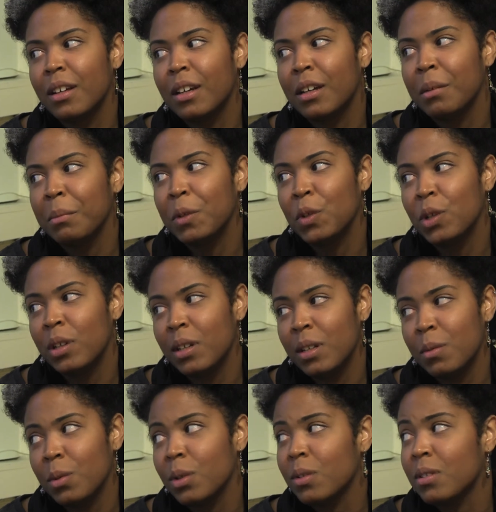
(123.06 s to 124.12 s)
the
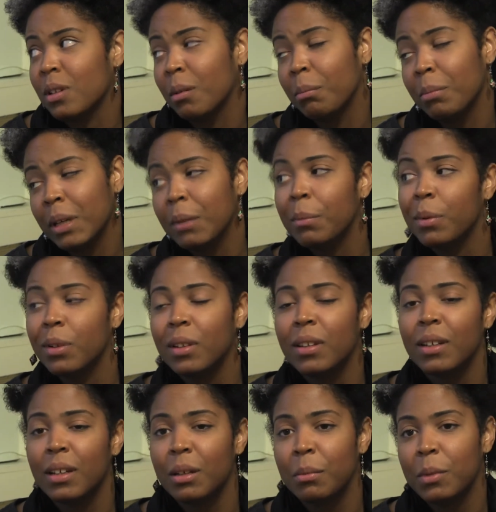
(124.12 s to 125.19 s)
community, well, some people in
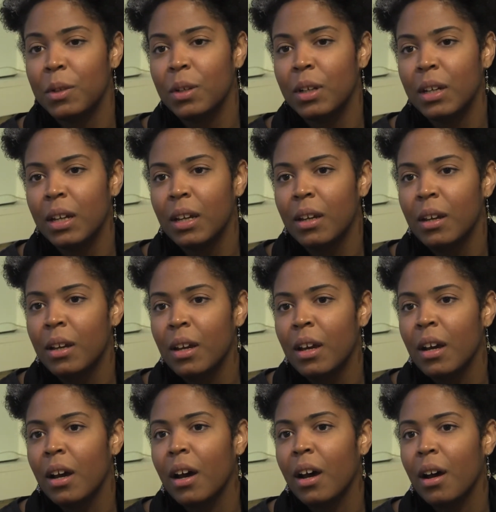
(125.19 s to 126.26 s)
the community
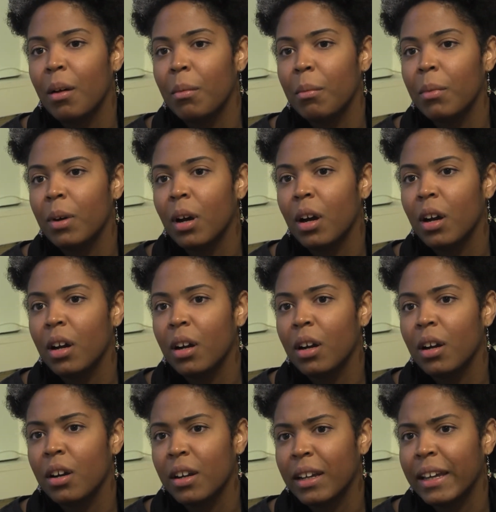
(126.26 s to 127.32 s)
um, are,
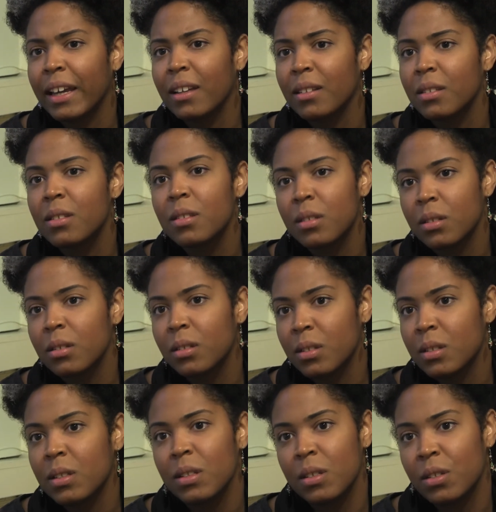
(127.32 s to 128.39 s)
are against
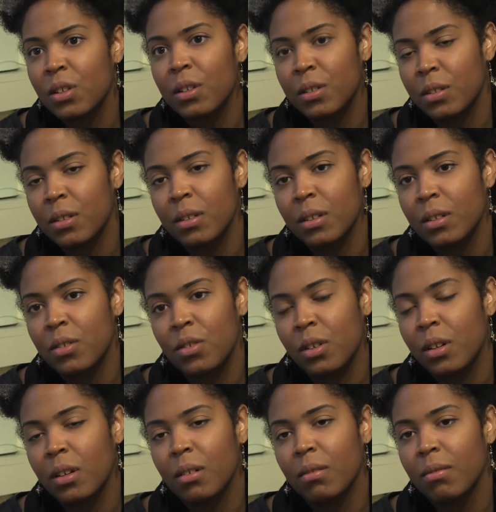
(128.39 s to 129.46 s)
this decision. It
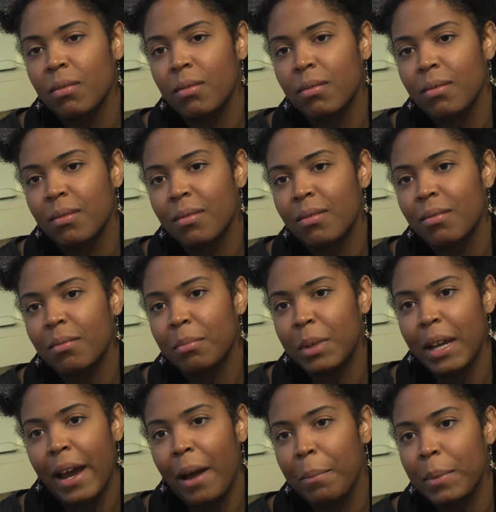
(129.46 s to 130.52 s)
shouldn't
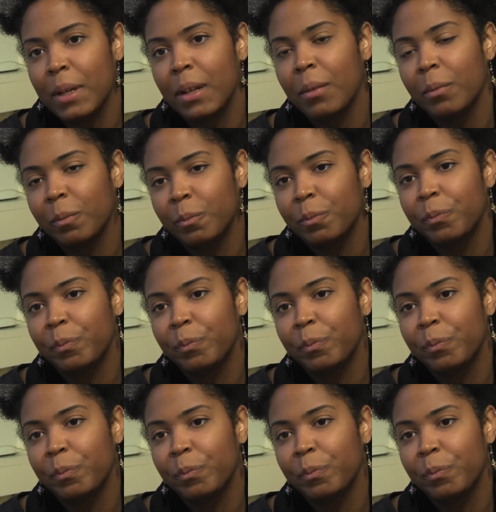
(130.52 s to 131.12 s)
be happening.